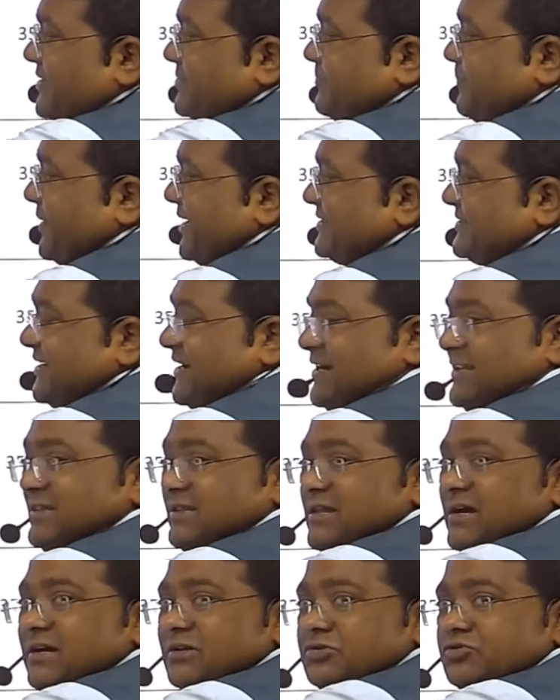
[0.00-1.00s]
present in
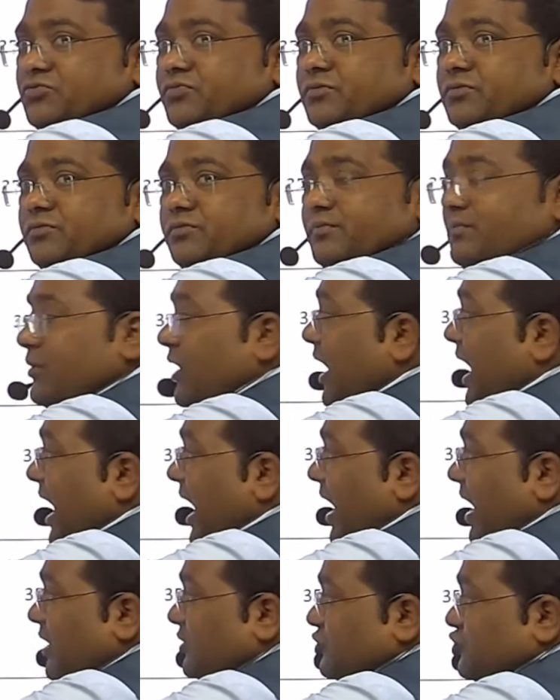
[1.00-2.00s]
the
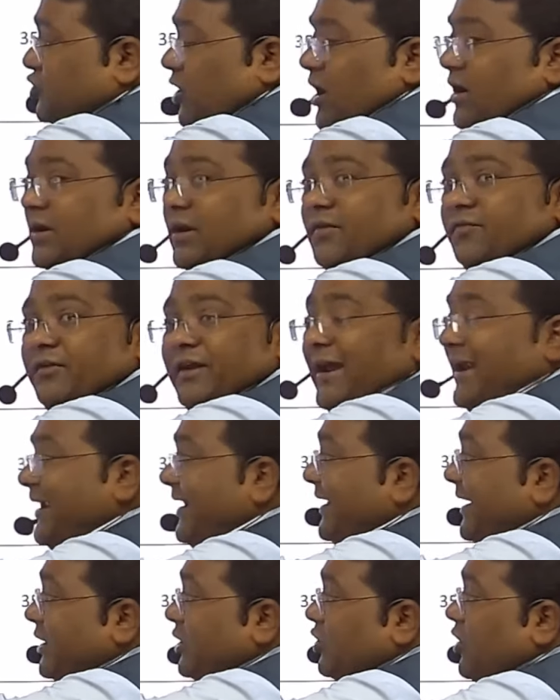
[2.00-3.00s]
geography and
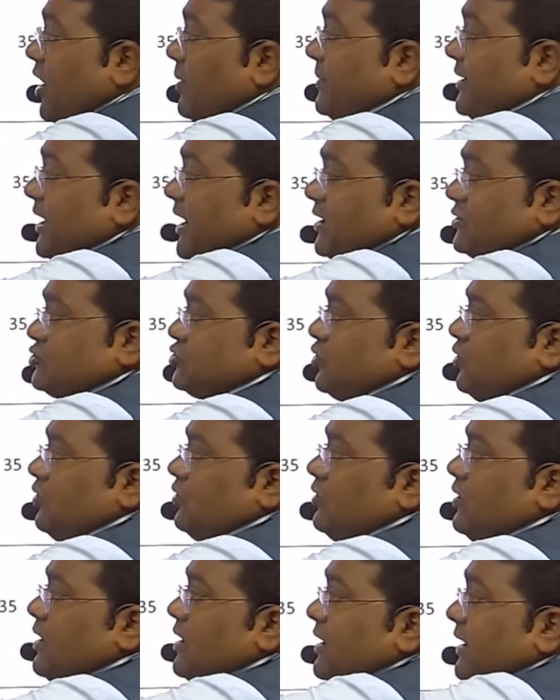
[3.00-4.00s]
economy also.
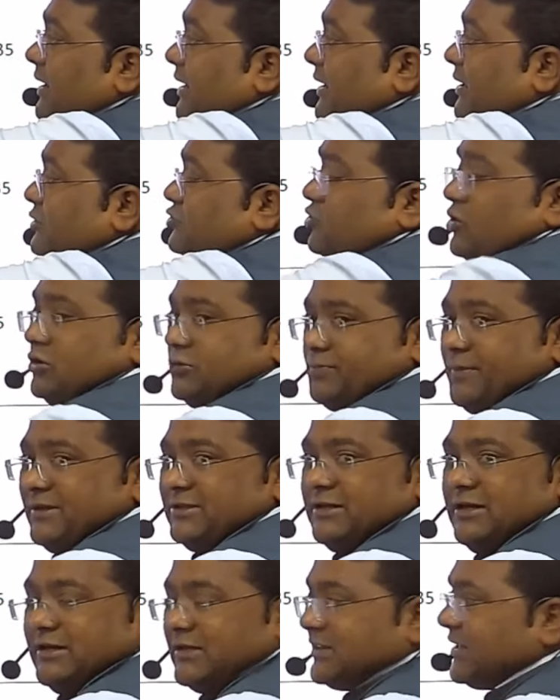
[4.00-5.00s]
Resource
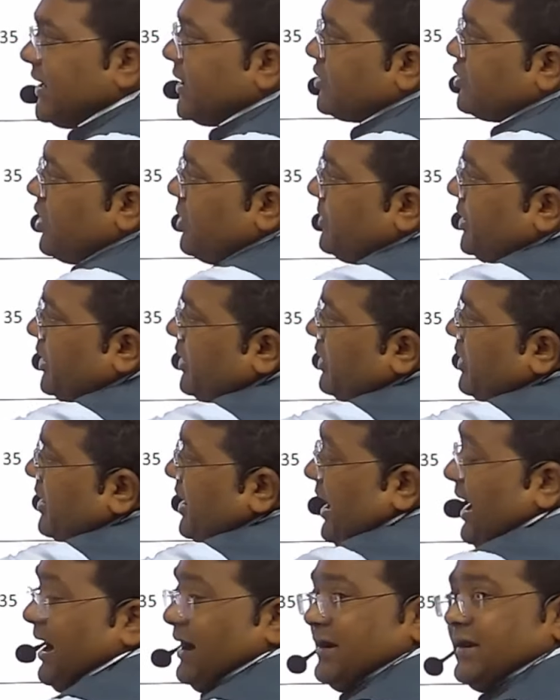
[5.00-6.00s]
present in the economy,
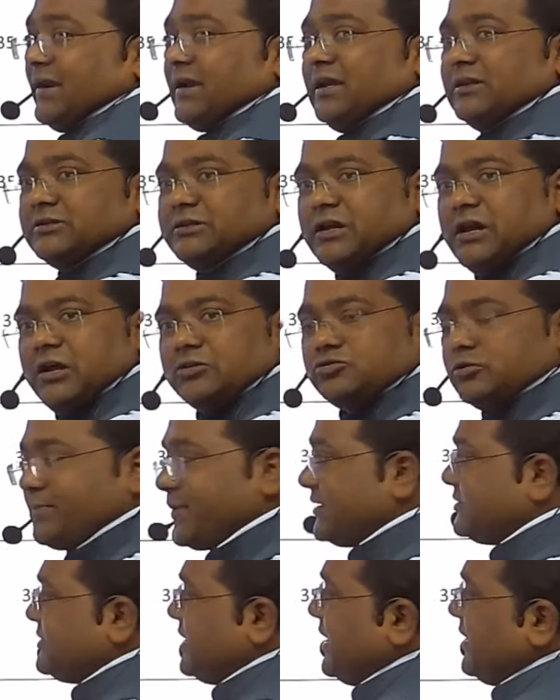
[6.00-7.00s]
agriculture also
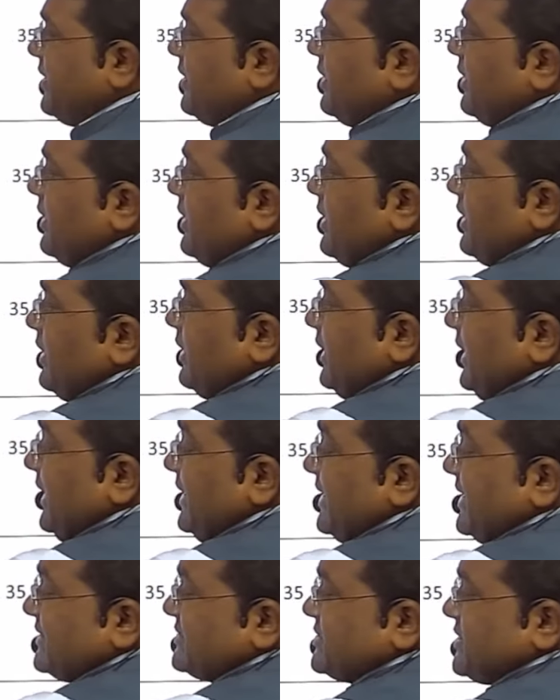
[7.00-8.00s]
present,
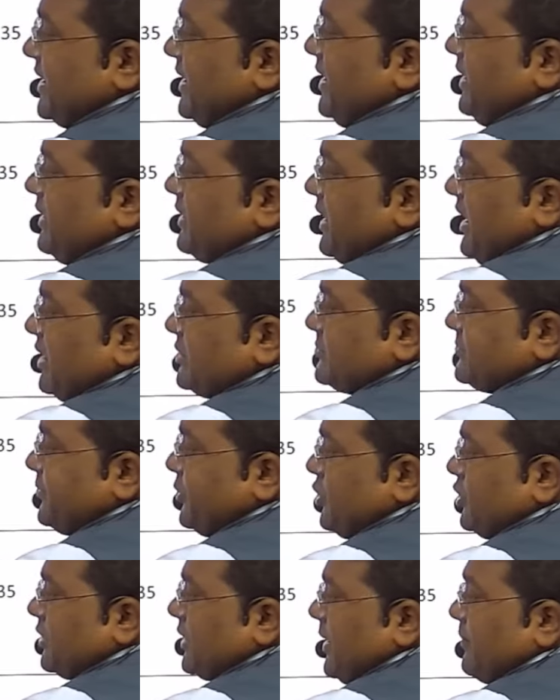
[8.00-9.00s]
industry,
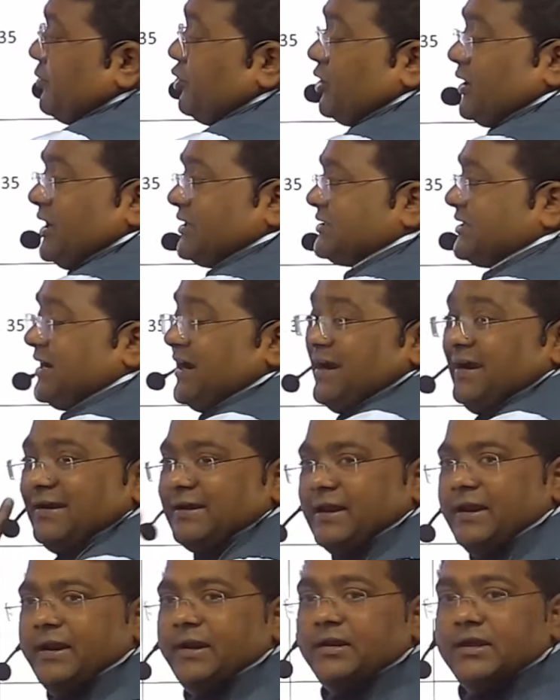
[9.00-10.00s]
transport, communication and
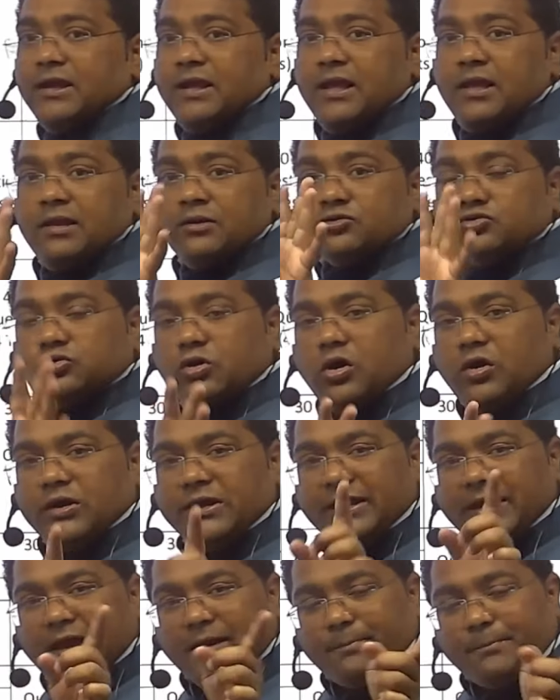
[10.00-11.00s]
trade. So
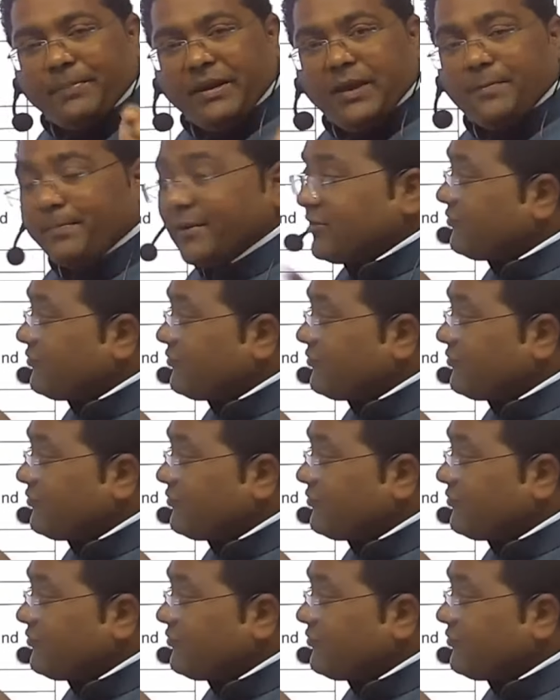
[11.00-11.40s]
here paper